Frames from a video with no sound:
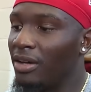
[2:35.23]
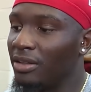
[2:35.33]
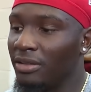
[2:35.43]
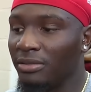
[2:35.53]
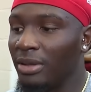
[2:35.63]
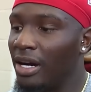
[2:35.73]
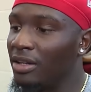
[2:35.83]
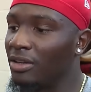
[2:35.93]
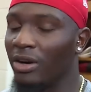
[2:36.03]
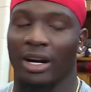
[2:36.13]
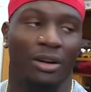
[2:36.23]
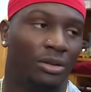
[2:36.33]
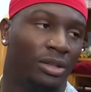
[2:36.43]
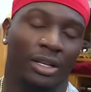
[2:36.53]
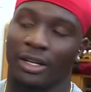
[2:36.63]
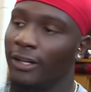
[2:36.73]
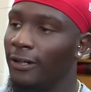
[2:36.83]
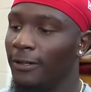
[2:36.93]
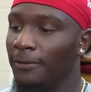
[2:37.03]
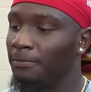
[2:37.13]
pound it, pound and ground,
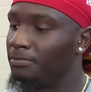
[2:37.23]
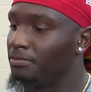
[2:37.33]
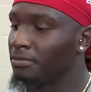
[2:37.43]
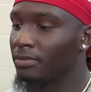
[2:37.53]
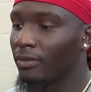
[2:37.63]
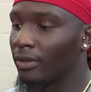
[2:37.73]
um,